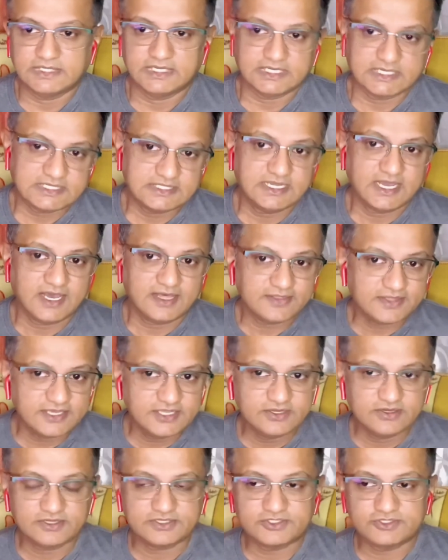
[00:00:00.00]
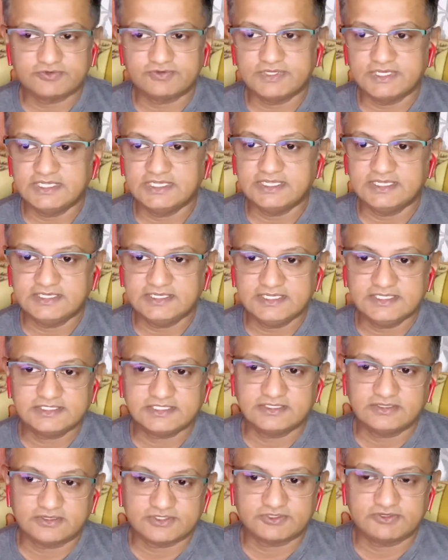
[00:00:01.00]
Kannada industry, these
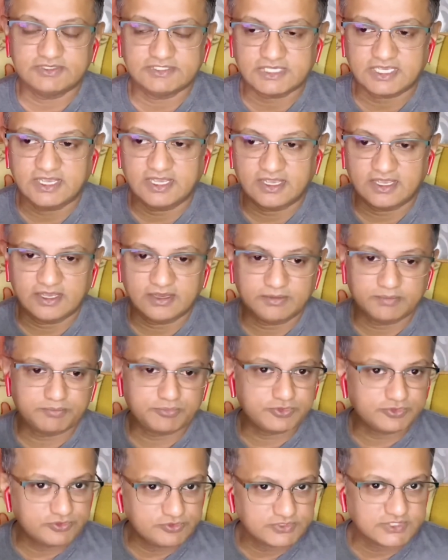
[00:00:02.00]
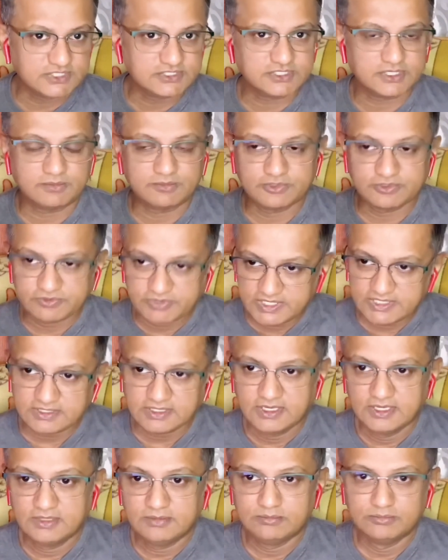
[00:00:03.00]
industries are producing some great
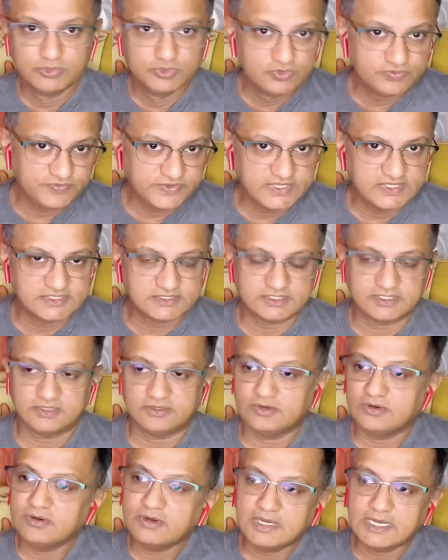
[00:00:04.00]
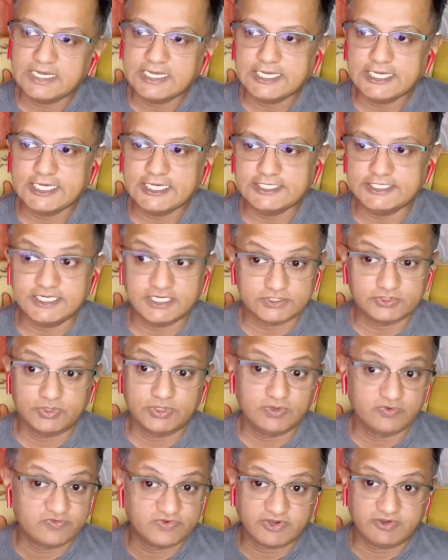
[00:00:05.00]
movies, you know, and they are
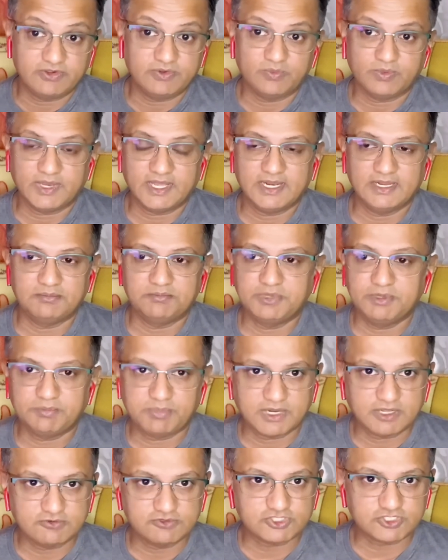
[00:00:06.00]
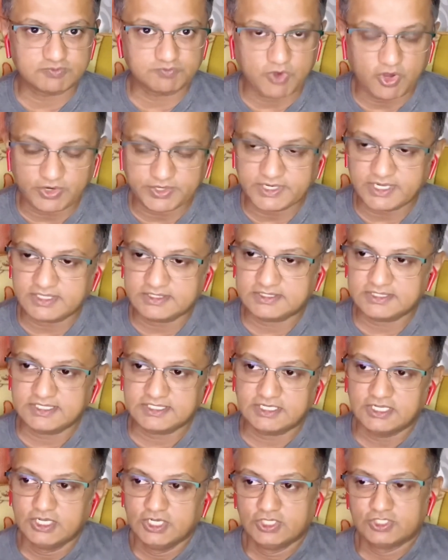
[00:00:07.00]
doing very well and people are responding to
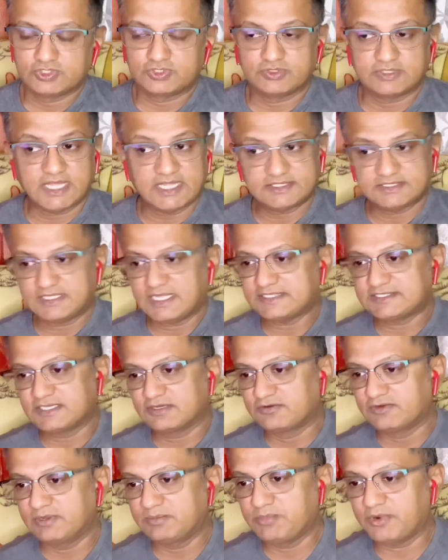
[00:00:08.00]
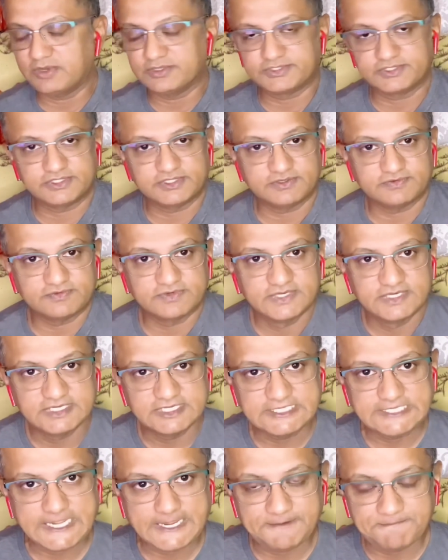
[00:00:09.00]
it. So that's a great positive.
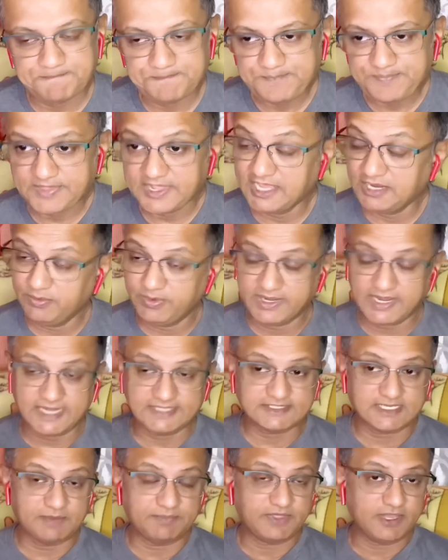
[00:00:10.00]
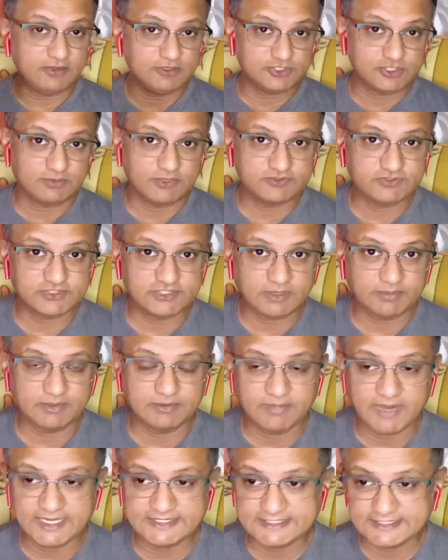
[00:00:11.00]
Yeah. Anyway, guys, thank you so much for stopping
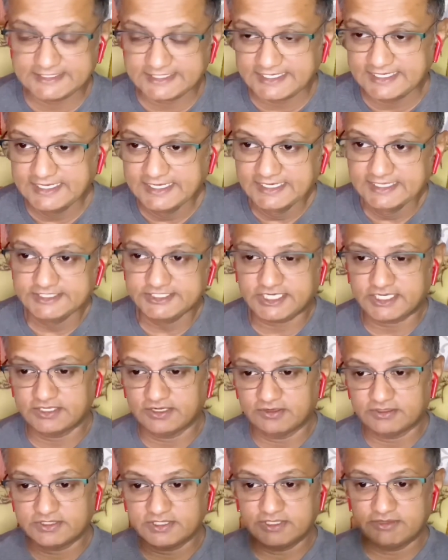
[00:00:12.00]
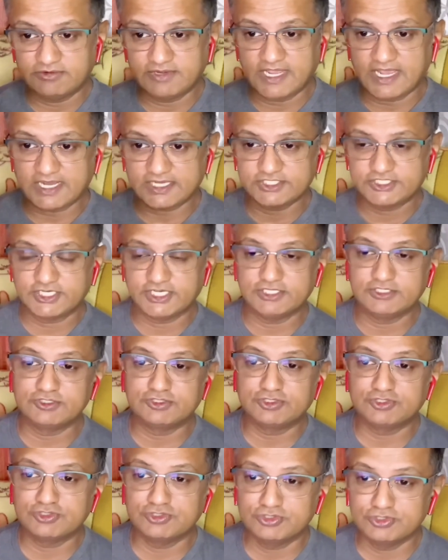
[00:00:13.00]
by today, checking out the reaction
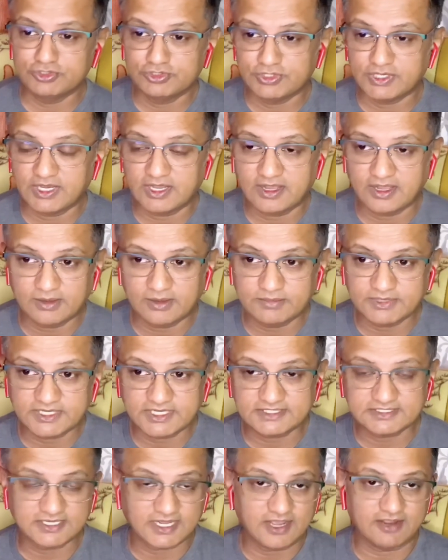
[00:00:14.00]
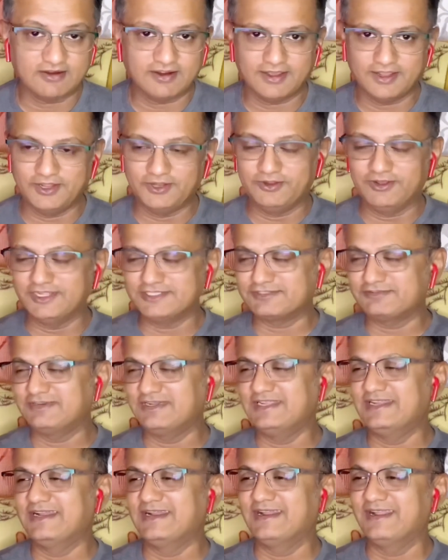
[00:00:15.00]
to Kantara. I know it's
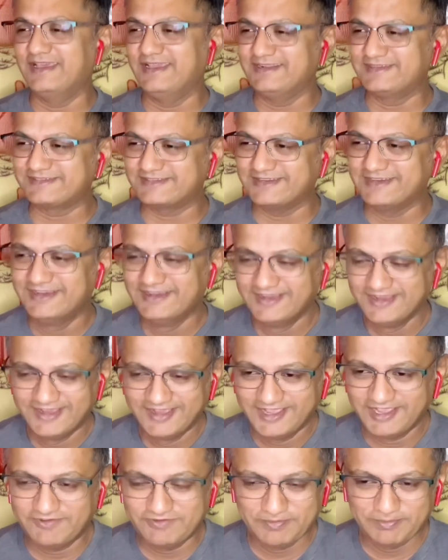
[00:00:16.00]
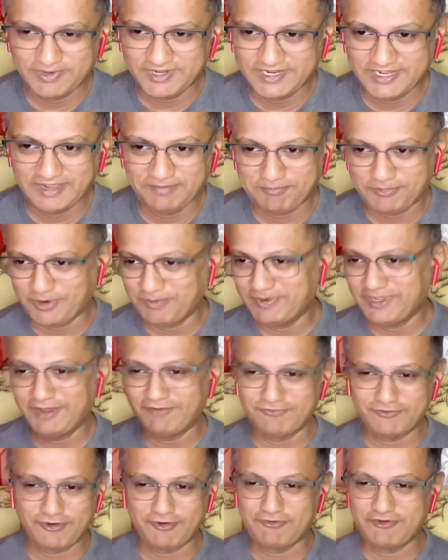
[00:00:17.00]
really late. Everybody probably
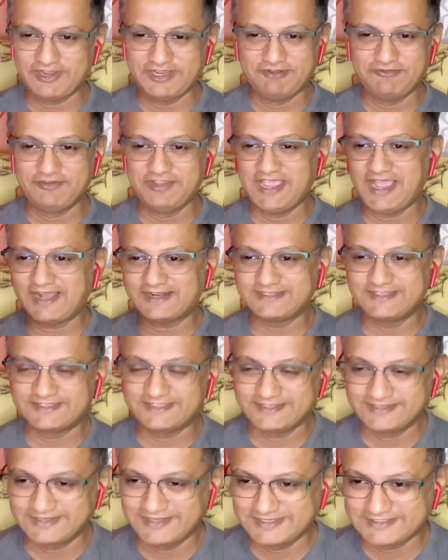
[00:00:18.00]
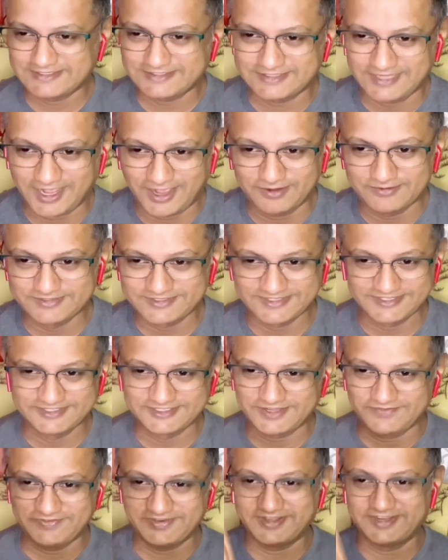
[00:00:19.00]
have already reacted to this. Thousands
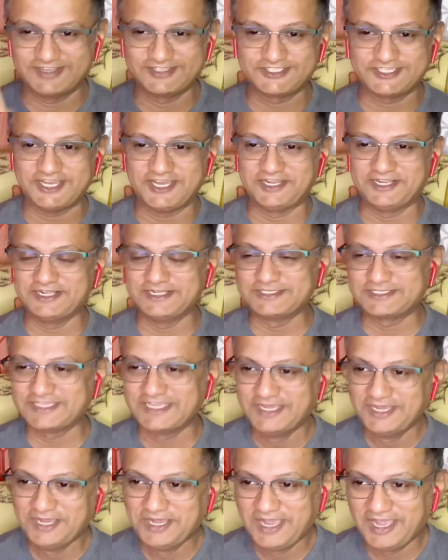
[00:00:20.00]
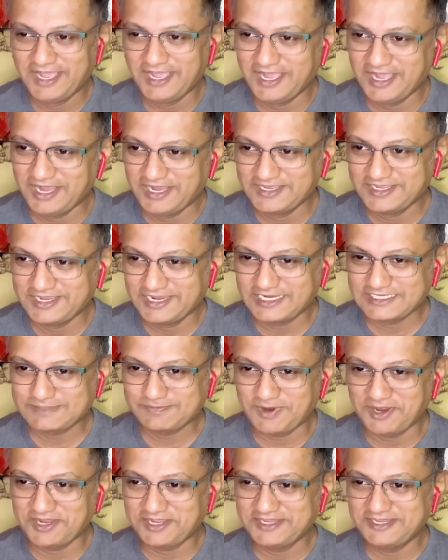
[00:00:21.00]
of other channels. Yeah,
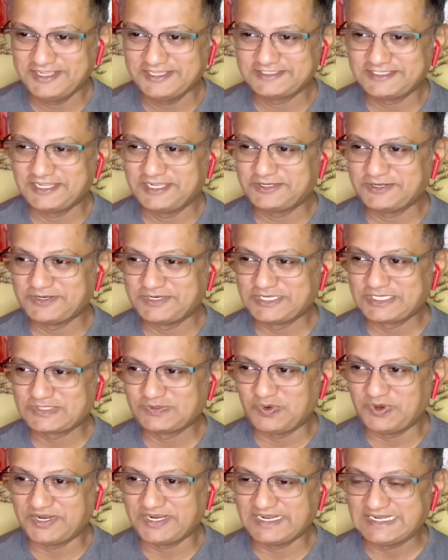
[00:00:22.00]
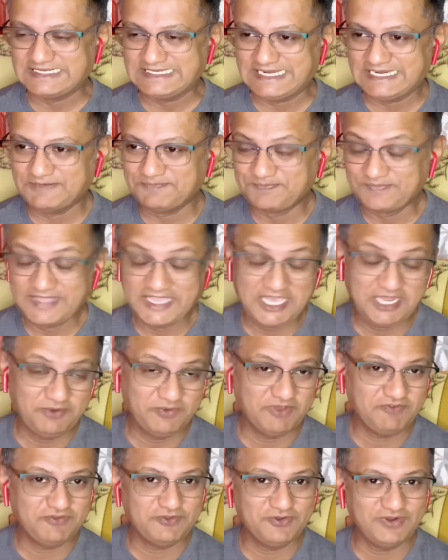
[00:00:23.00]
Spikey is late on this one. Yeah. Anyway,
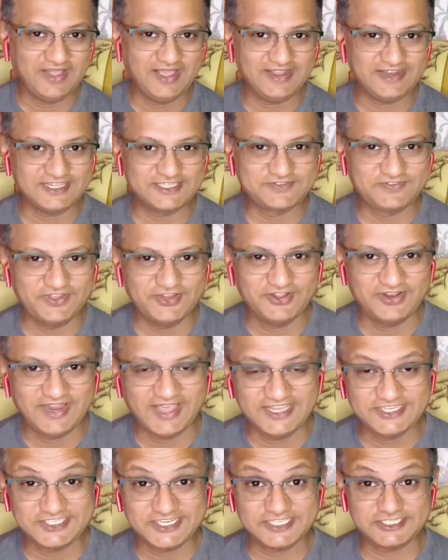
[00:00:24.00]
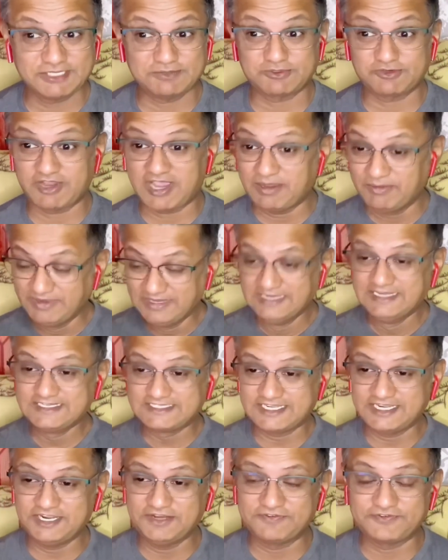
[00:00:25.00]
if you do like this video, like, share, subscribe.
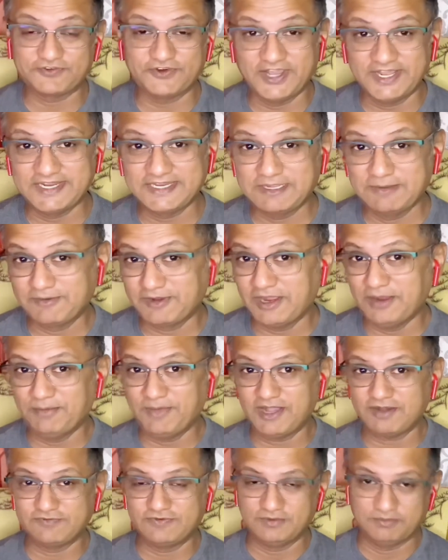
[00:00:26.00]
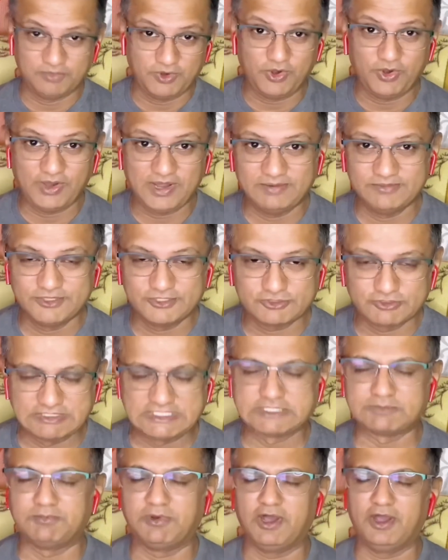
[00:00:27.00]
Tell a friend, keep coming back for more. I'm your truly
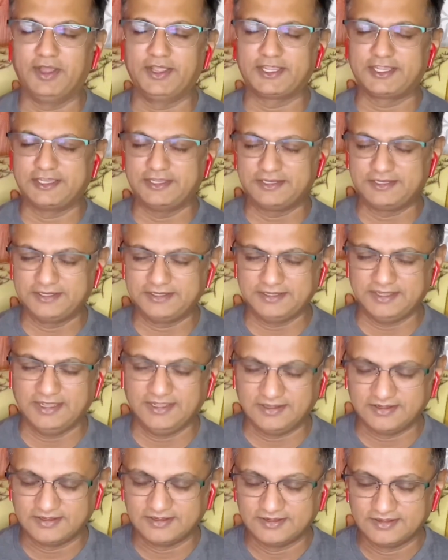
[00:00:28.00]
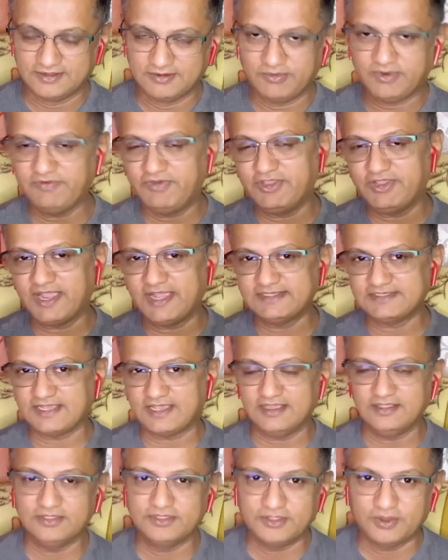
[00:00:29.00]
Spikey D. Well, you guys are
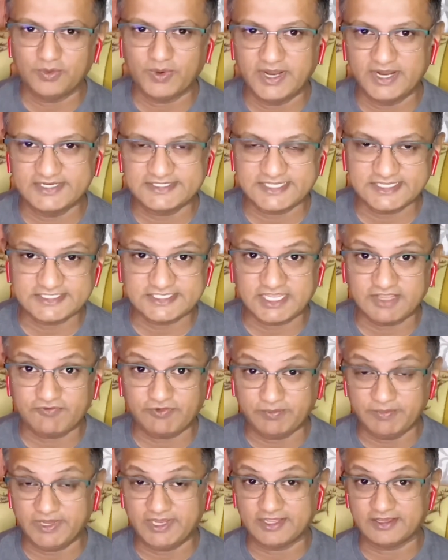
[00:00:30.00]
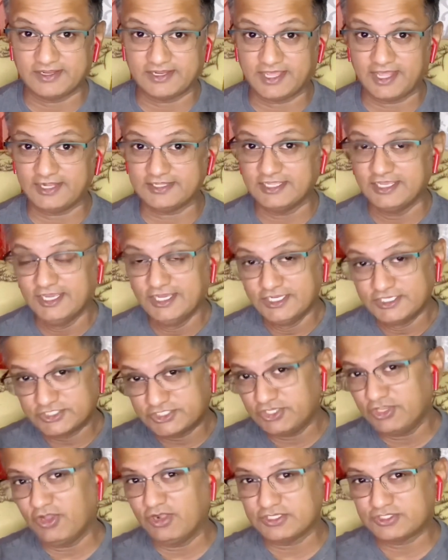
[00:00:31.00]
in the wild. Stay safe, remaining good health.
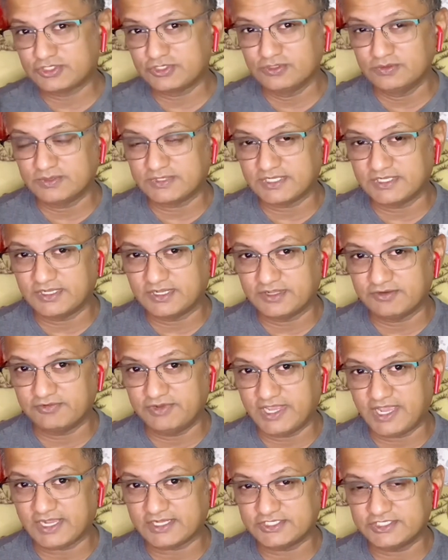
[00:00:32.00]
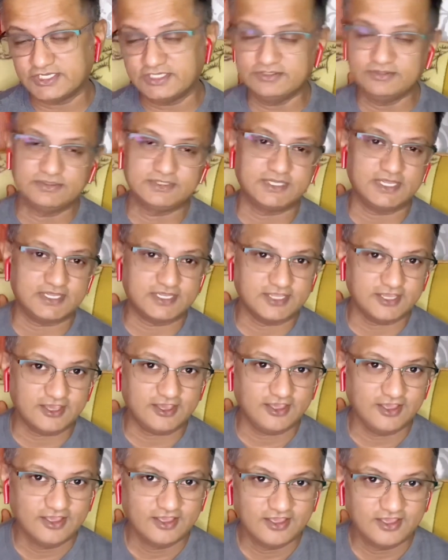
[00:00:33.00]
See you all soon with another reaction. Do take
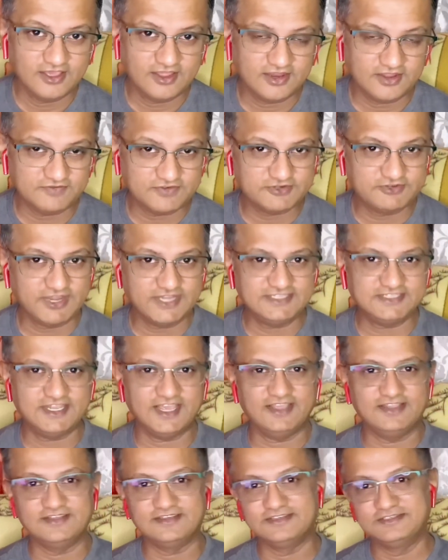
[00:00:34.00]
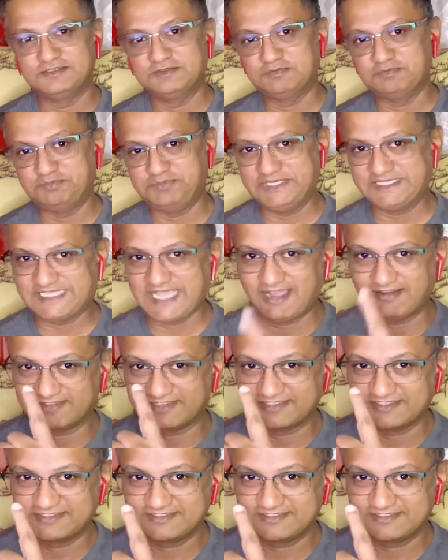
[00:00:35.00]
care and have a great day. Peace out.